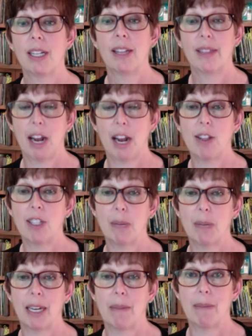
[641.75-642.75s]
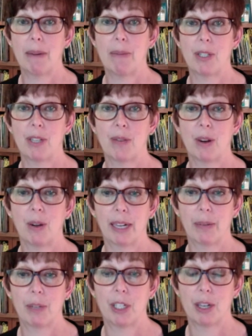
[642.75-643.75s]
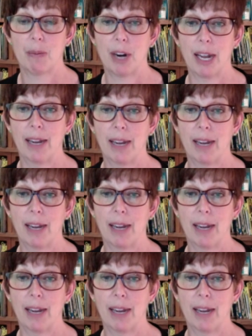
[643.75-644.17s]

they also become members of Whole Language Umbrella.